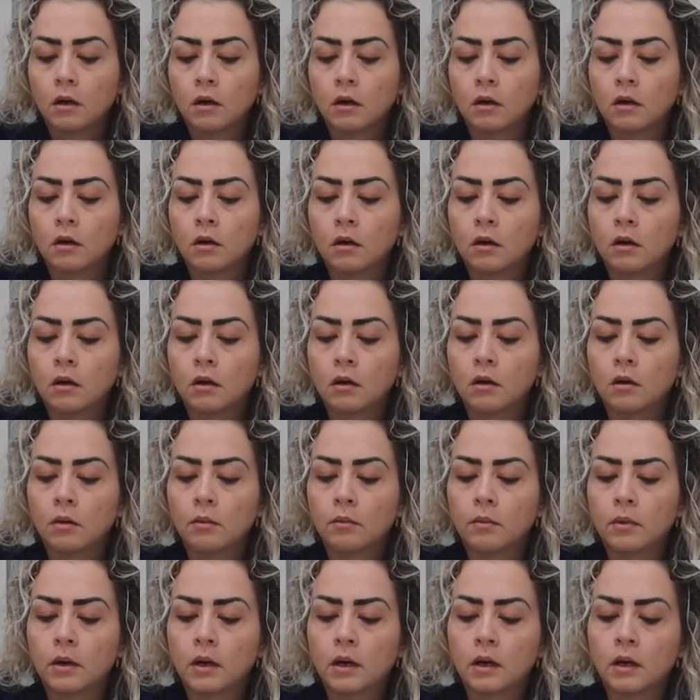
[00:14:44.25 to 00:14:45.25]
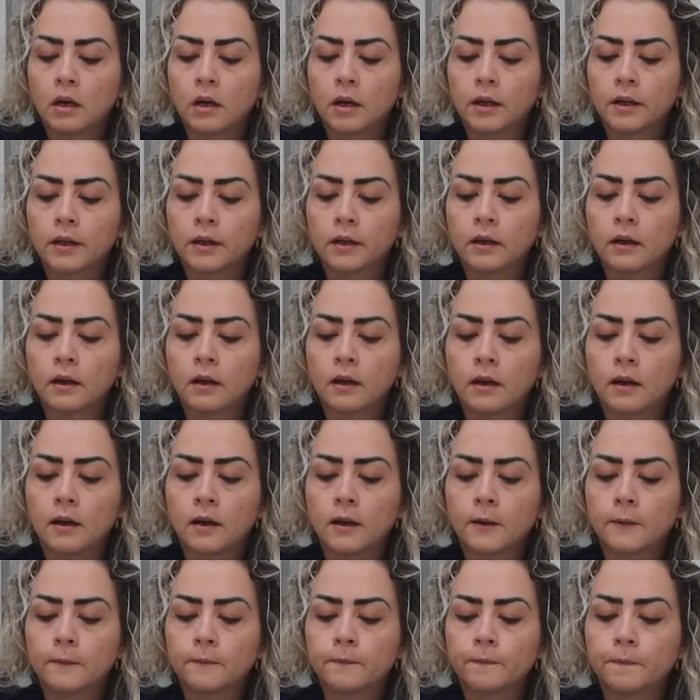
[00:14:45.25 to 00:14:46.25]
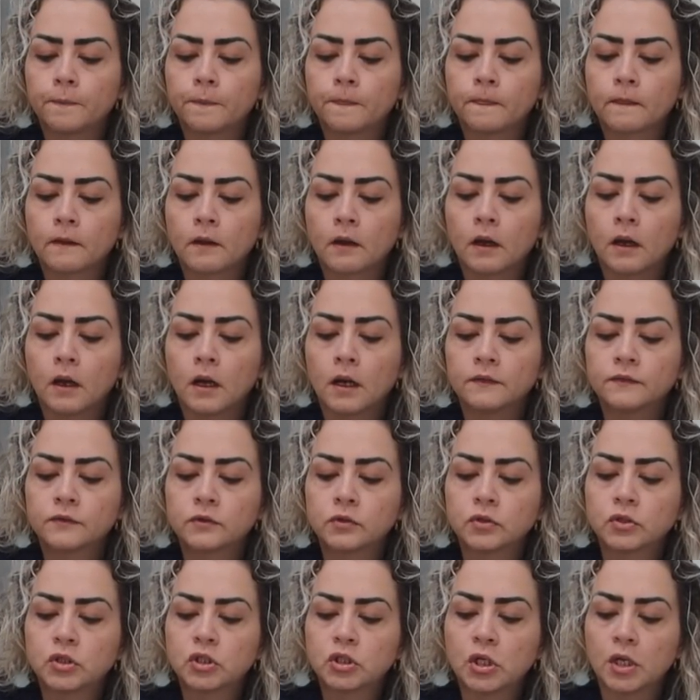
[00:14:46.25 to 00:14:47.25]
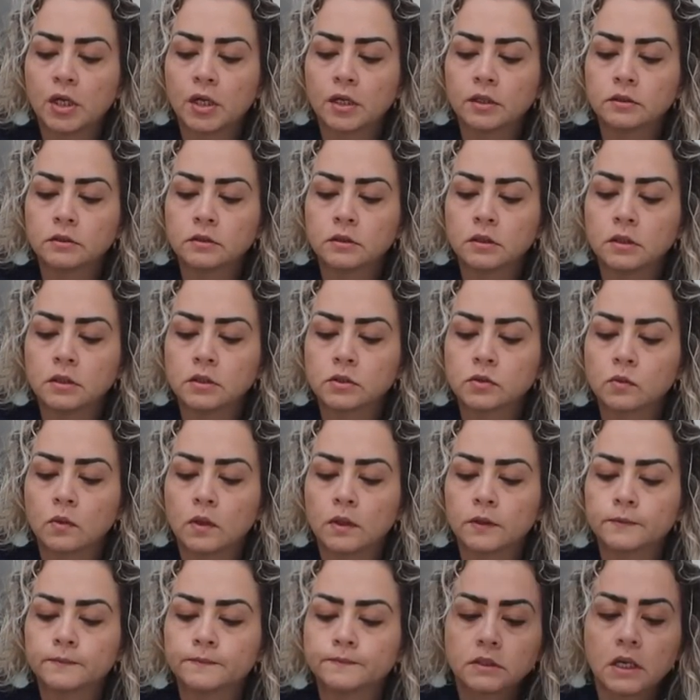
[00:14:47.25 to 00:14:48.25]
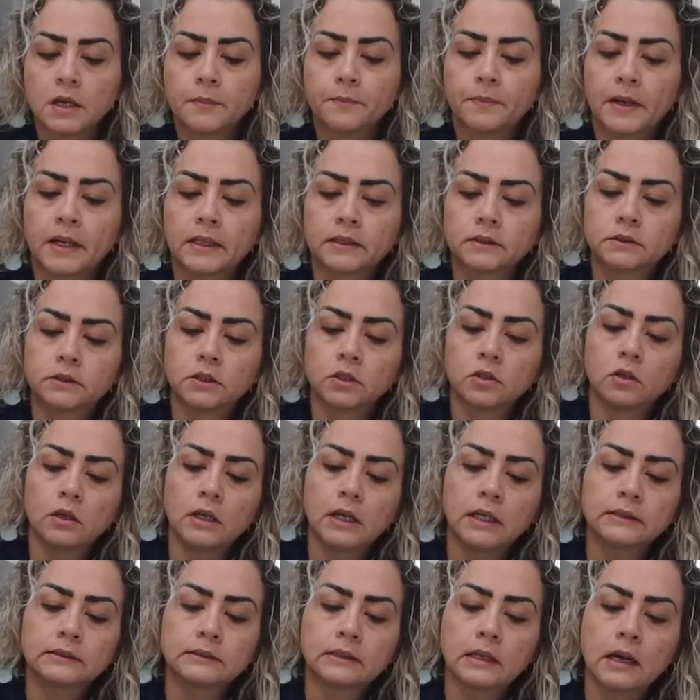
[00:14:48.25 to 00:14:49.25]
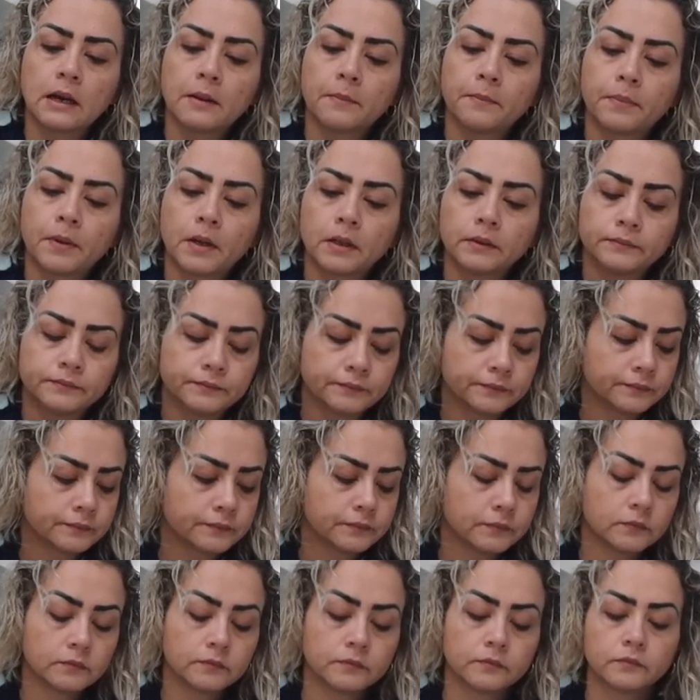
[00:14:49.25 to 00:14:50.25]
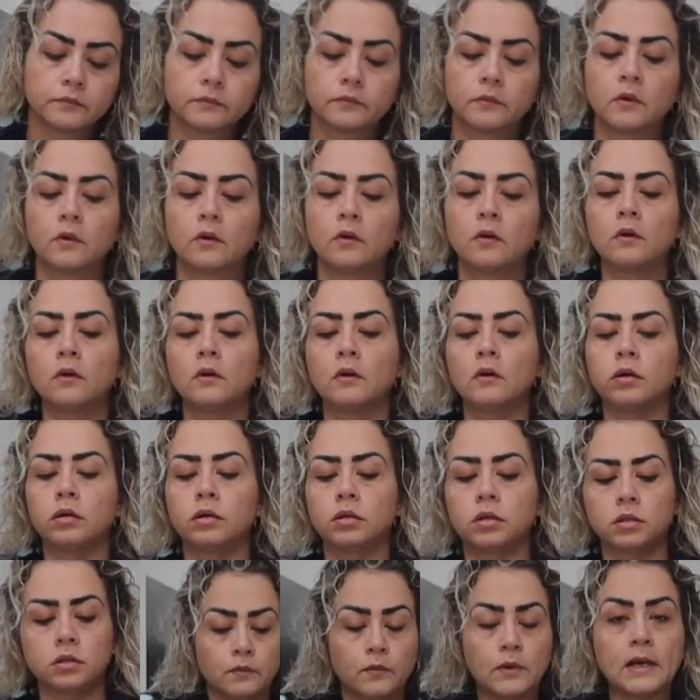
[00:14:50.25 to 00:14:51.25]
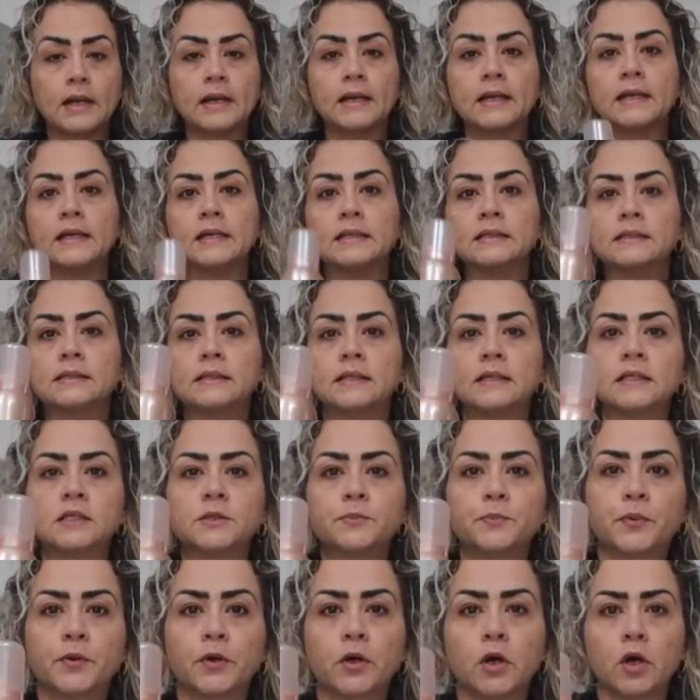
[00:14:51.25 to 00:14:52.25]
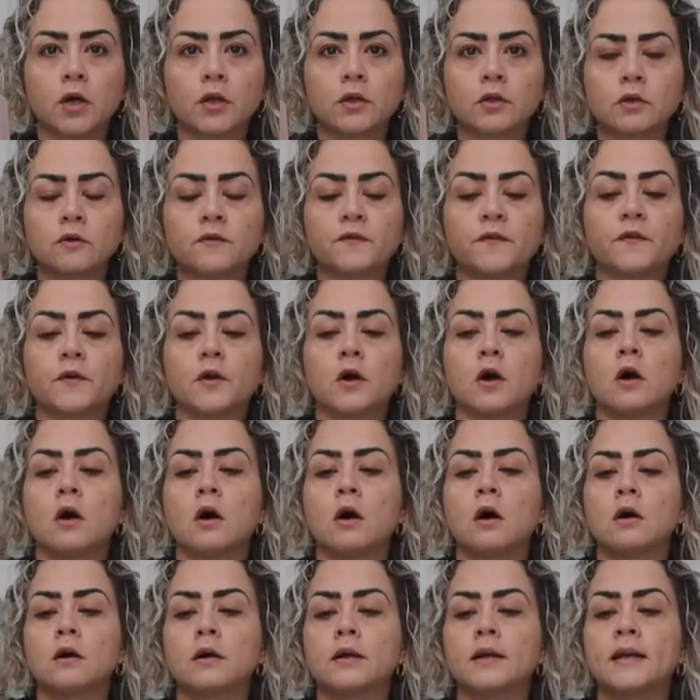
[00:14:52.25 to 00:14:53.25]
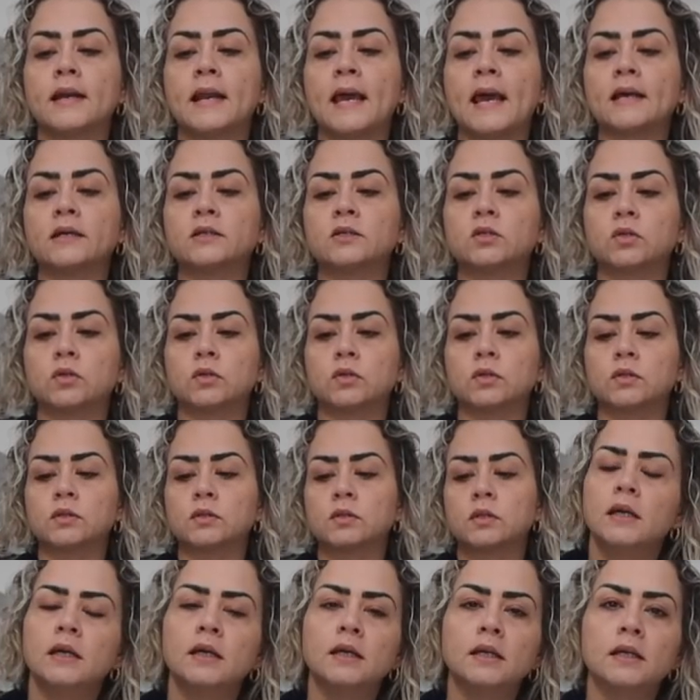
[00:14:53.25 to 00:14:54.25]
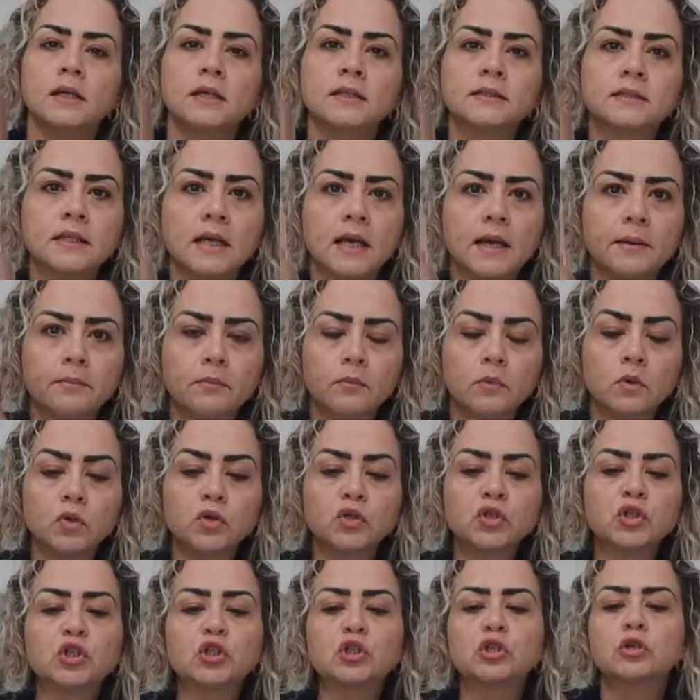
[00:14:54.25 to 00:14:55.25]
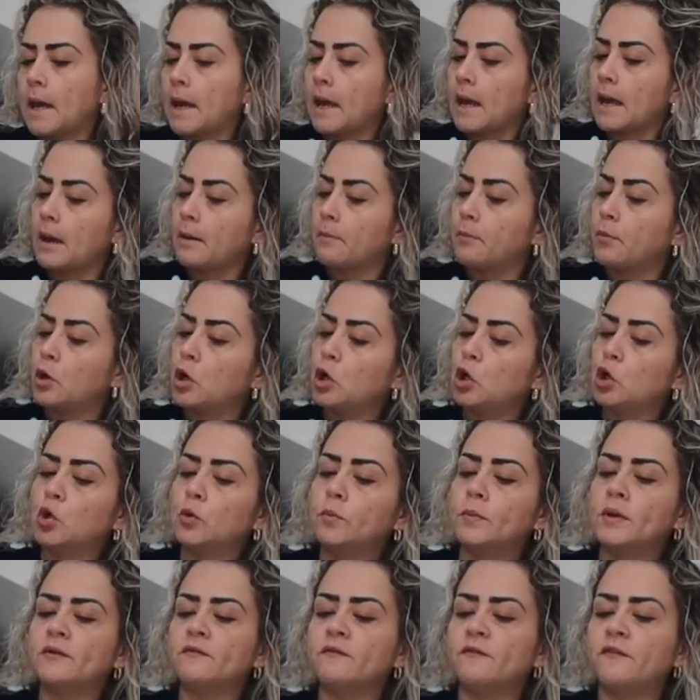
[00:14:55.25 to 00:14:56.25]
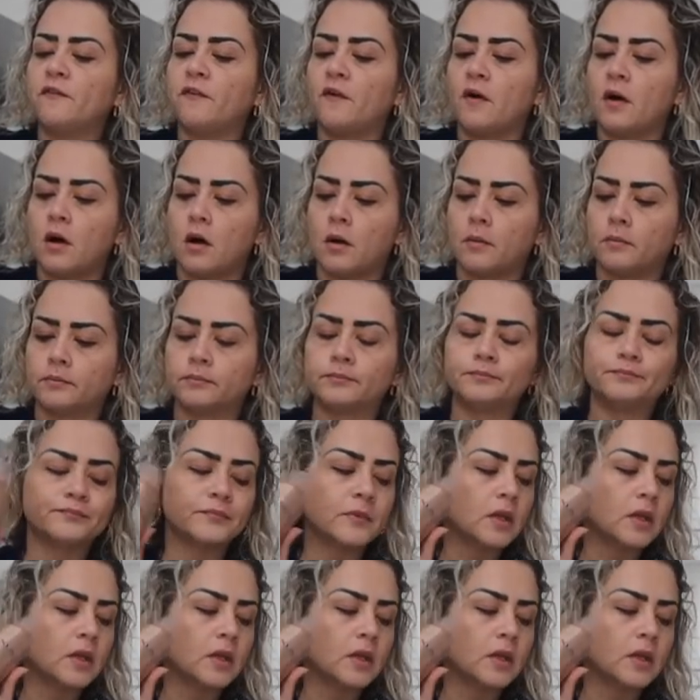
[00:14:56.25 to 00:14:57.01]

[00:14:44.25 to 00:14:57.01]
Oh my god, I have to change this one. Se partió la tapa. Oh, well, is this product from Nexus. It is a mousse volume foam.